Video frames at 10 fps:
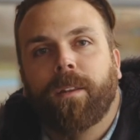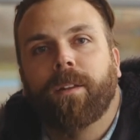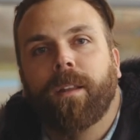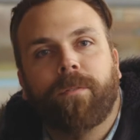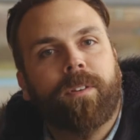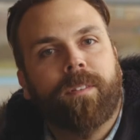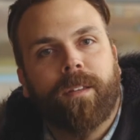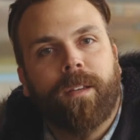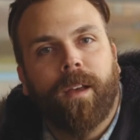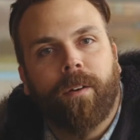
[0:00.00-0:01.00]
the lovely
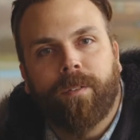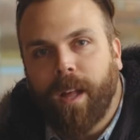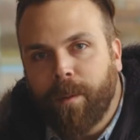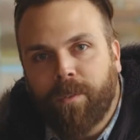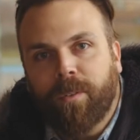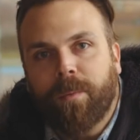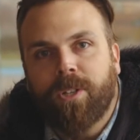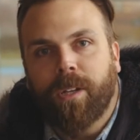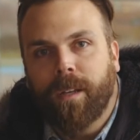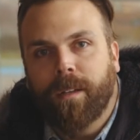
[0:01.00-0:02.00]
city of Kalamazoo,
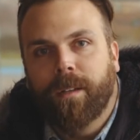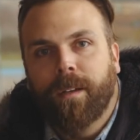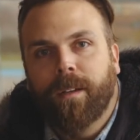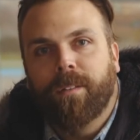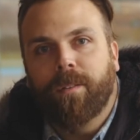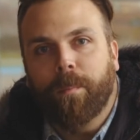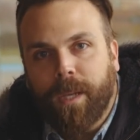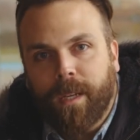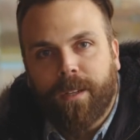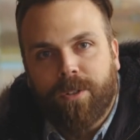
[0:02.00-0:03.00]
Michigan, to
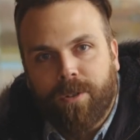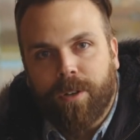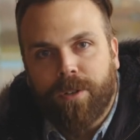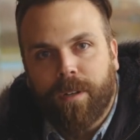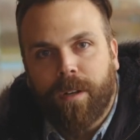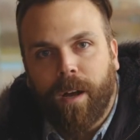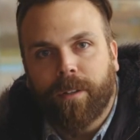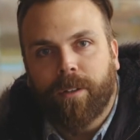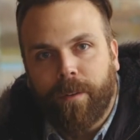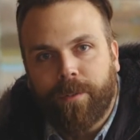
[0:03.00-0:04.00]
begin construction on
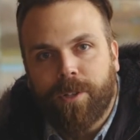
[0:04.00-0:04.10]
the coffee